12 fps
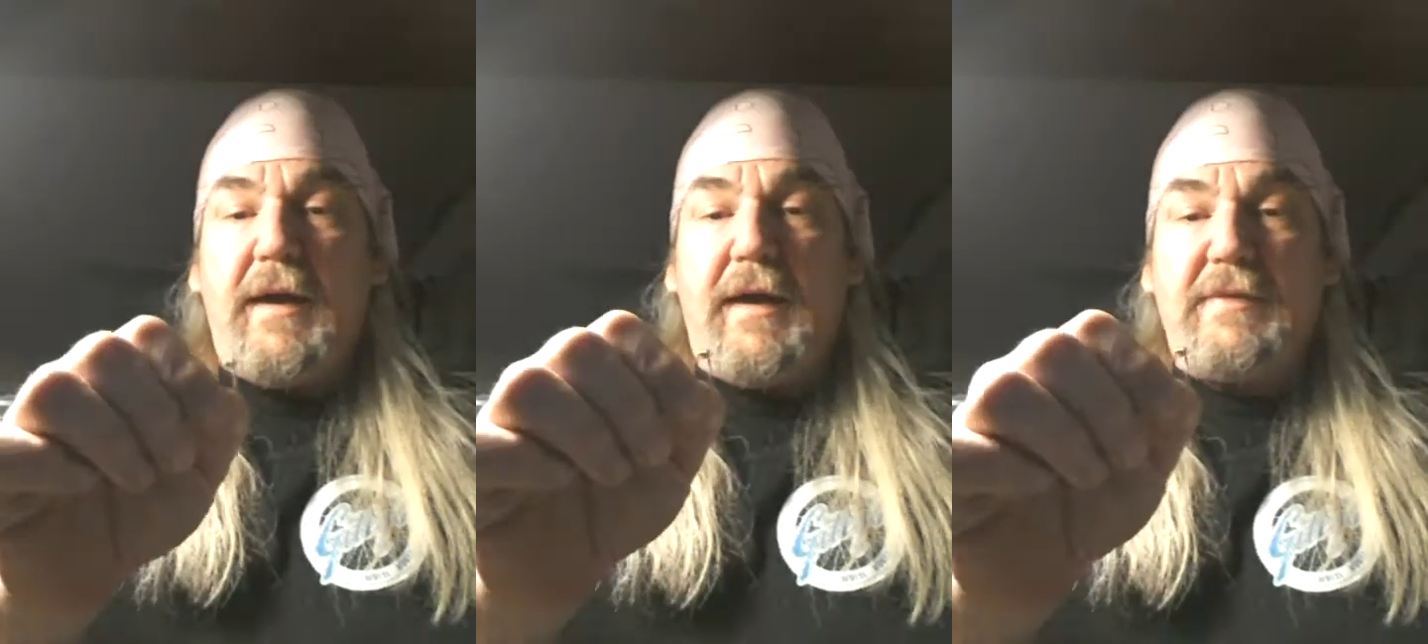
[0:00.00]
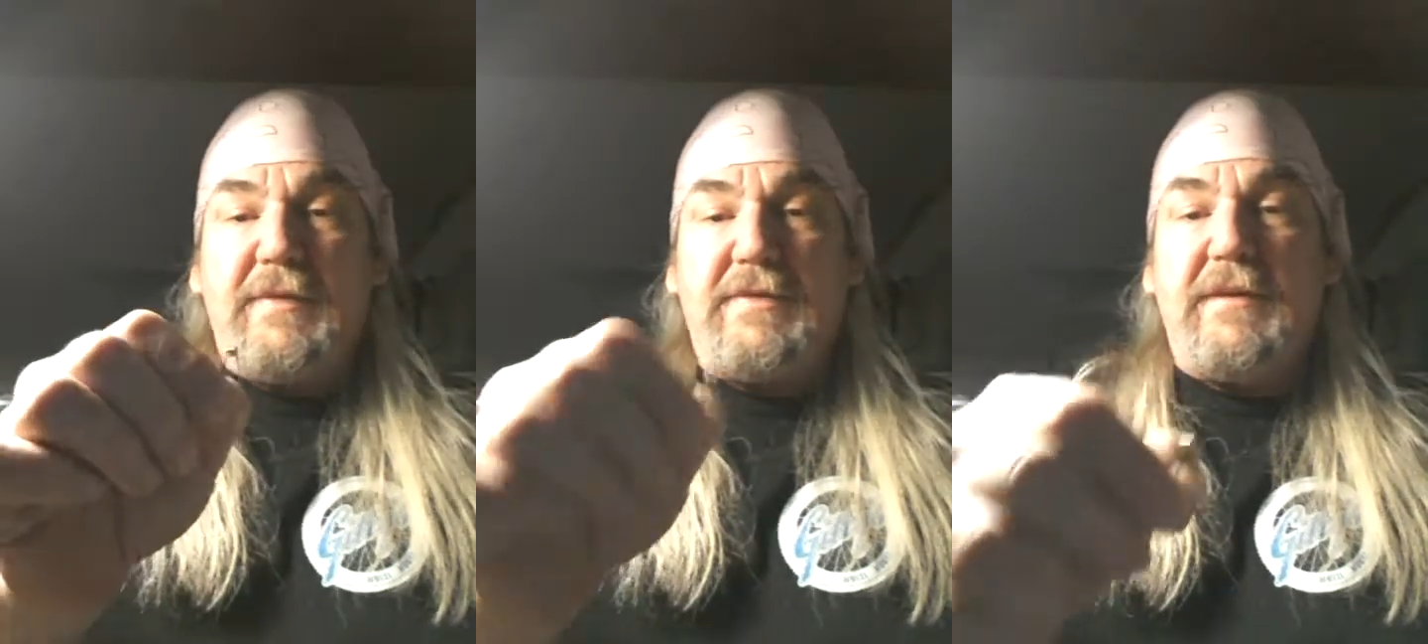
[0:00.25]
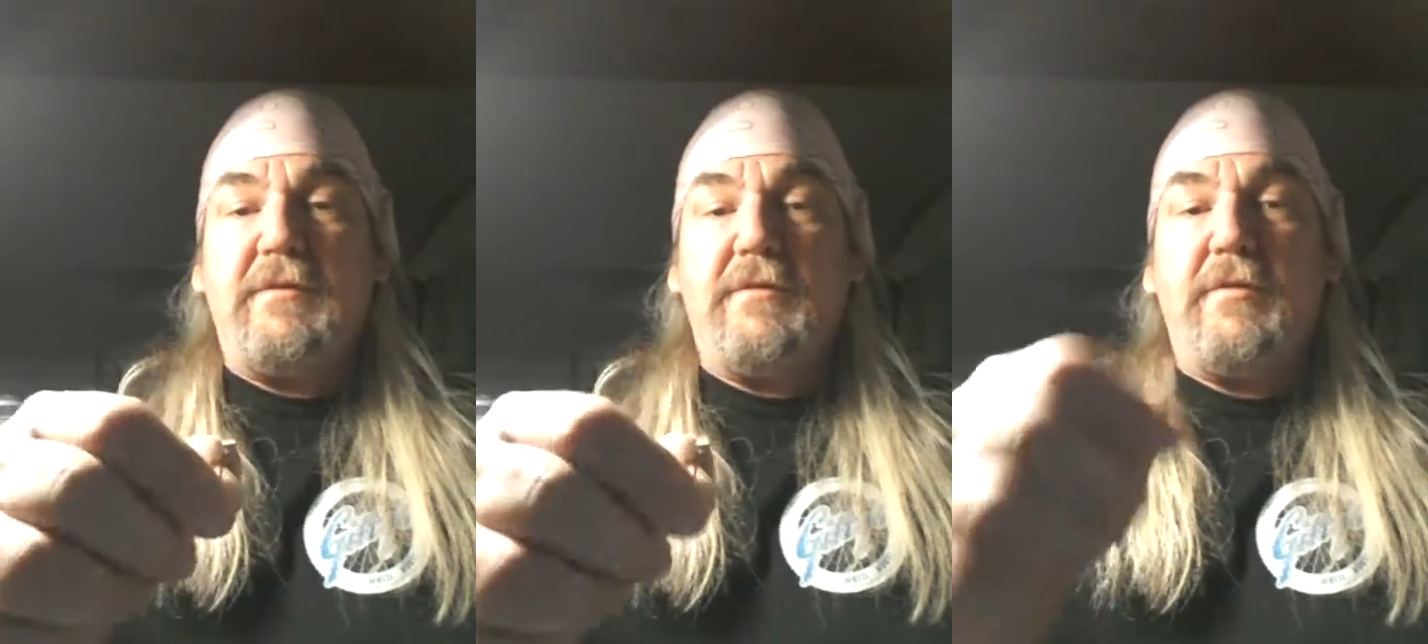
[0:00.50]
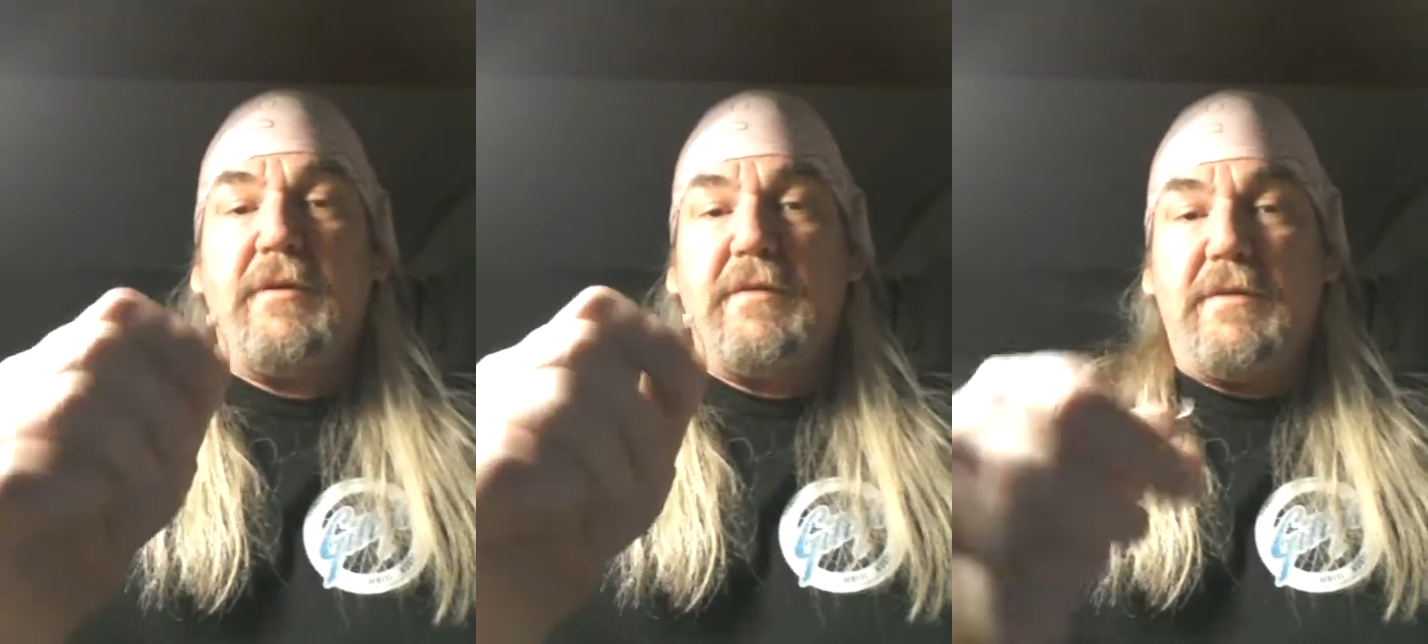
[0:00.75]
as a single
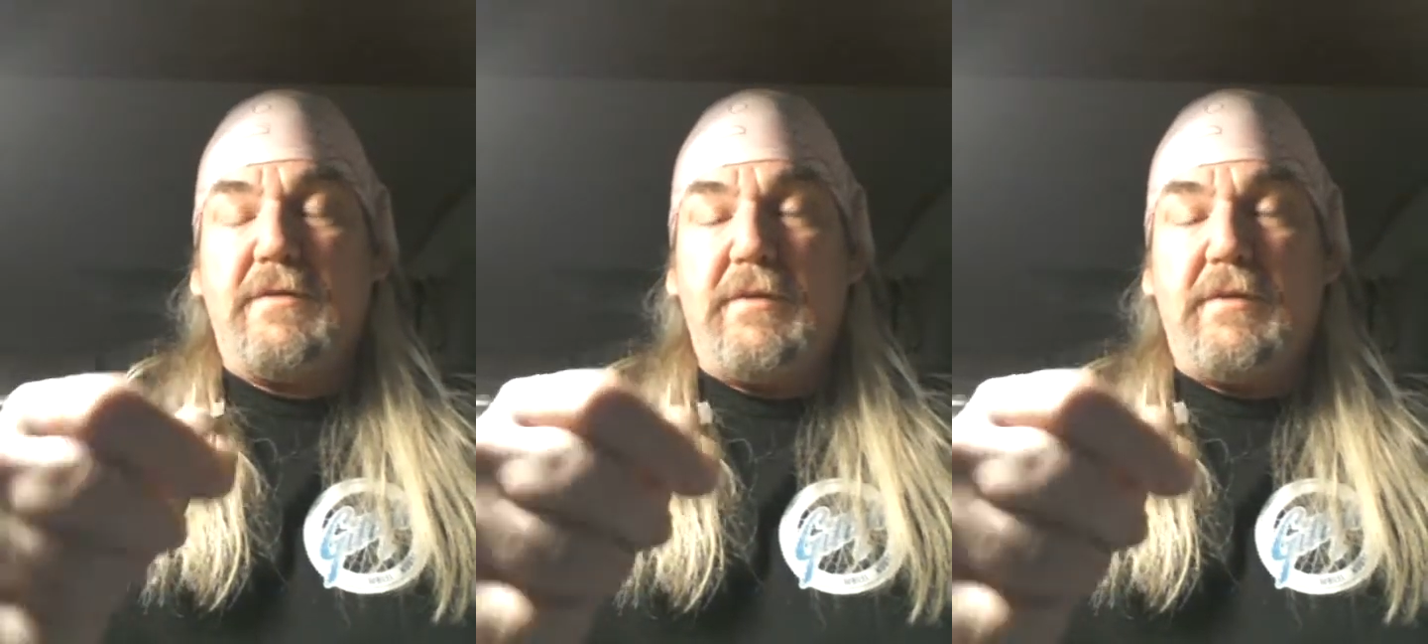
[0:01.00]
coil, this